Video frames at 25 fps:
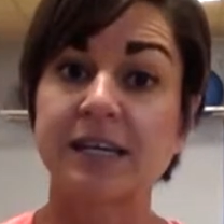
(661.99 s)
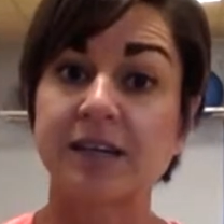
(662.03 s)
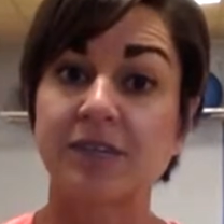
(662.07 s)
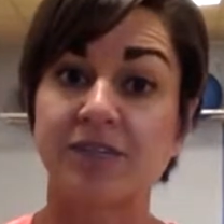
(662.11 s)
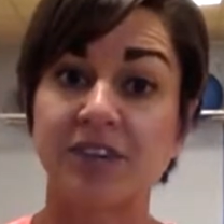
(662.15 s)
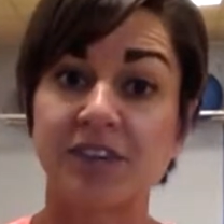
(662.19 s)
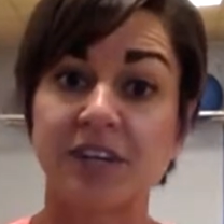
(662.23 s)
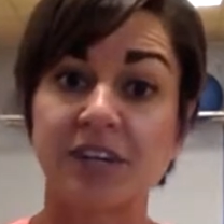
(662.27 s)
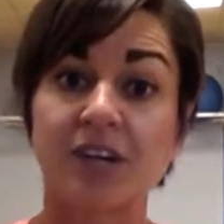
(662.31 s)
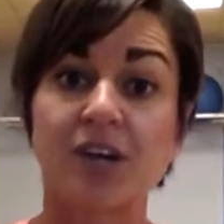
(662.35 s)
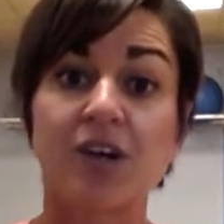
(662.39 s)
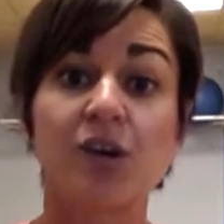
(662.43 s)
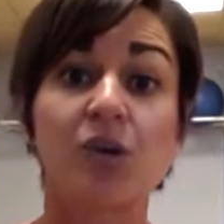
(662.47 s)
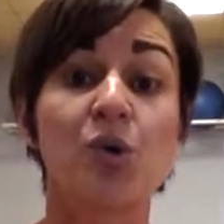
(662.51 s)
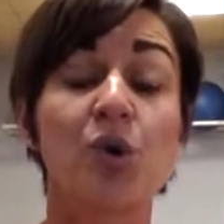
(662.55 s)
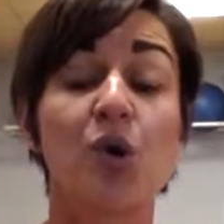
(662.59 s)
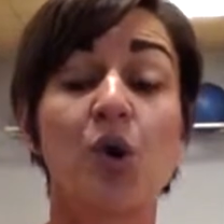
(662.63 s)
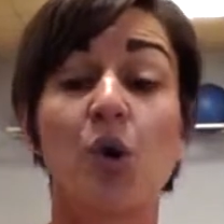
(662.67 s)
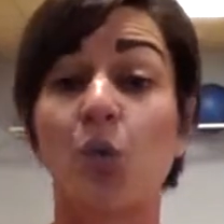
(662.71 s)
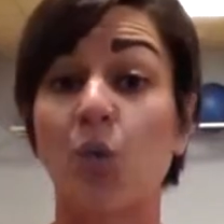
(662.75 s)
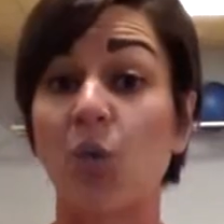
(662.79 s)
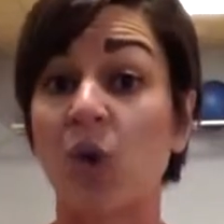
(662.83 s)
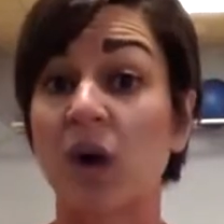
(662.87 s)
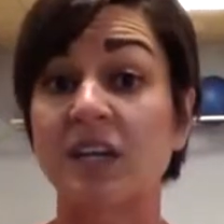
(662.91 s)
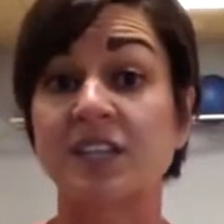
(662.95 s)
a video,
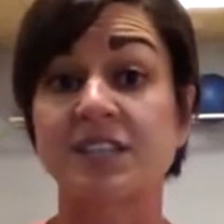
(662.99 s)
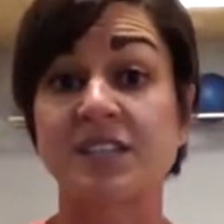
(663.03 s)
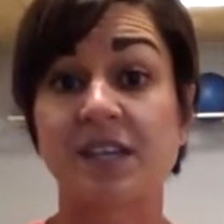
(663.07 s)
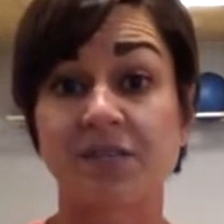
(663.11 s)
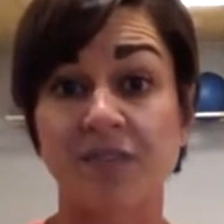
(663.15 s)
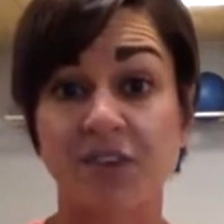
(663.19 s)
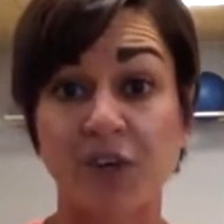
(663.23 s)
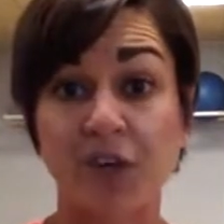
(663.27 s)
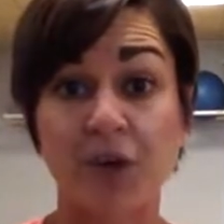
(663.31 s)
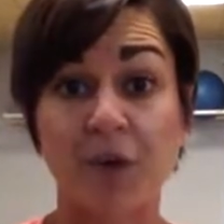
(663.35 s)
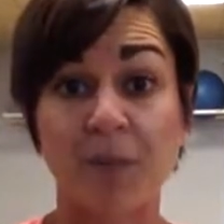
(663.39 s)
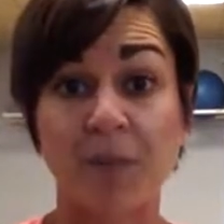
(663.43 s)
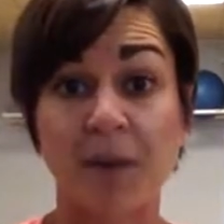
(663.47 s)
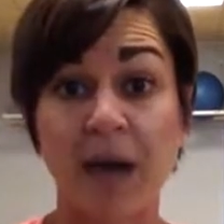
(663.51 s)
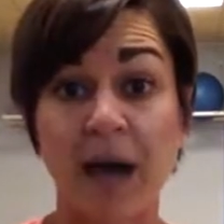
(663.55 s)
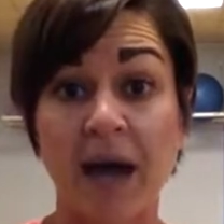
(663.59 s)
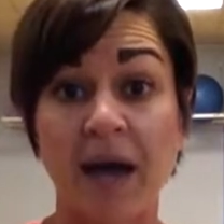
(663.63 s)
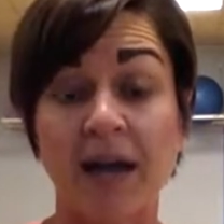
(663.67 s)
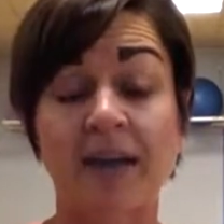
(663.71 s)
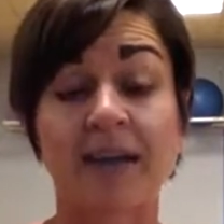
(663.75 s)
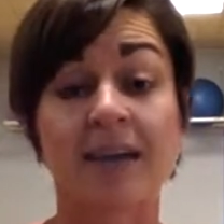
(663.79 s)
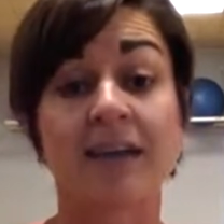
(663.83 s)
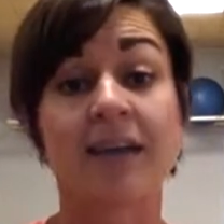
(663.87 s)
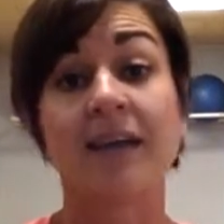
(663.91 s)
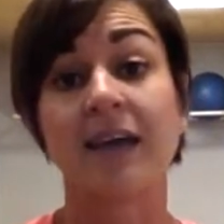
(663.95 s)
watch that video
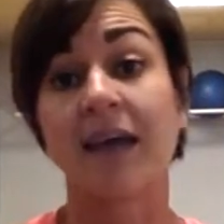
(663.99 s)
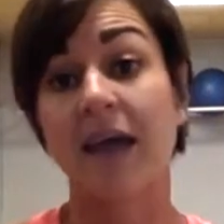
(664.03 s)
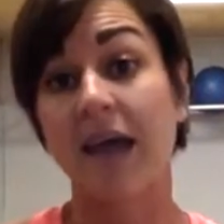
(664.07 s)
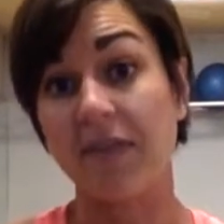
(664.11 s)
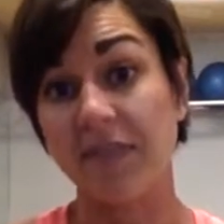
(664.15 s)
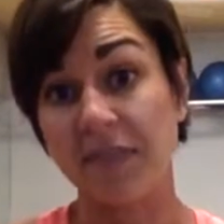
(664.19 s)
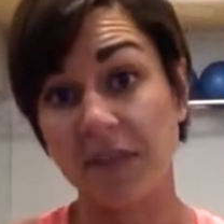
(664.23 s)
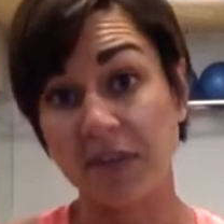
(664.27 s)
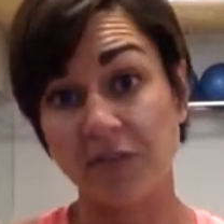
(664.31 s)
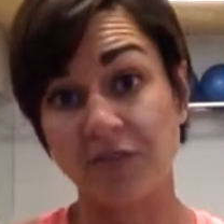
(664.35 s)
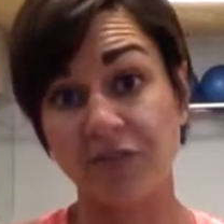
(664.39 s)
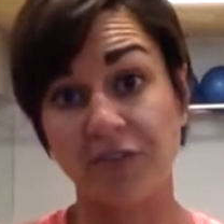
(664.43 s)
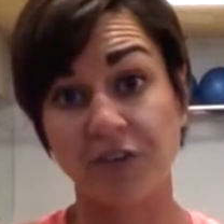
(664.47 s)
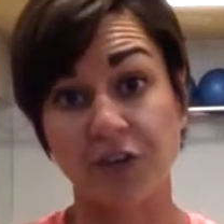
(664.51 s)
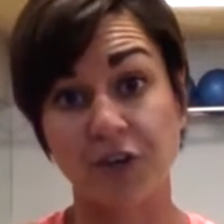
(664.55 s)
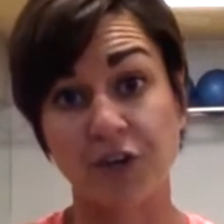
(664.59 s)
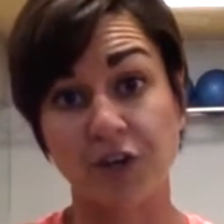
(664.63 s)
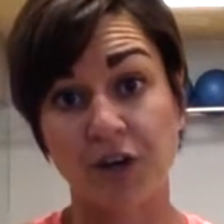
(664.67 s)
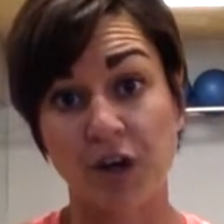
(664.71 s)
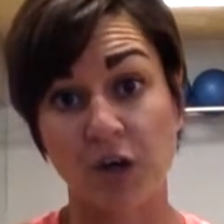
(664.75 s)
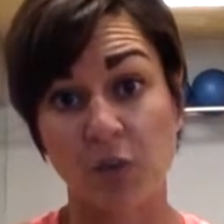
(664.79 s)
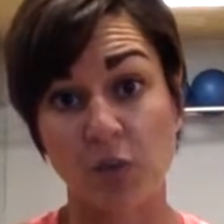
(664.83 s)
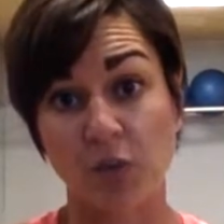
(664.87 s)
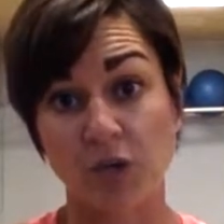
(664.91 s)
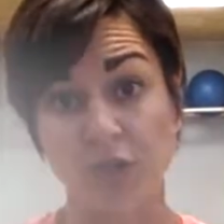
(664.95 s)
back, and then figure
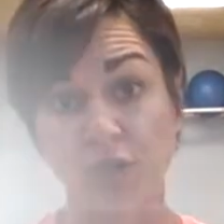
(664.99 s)
out where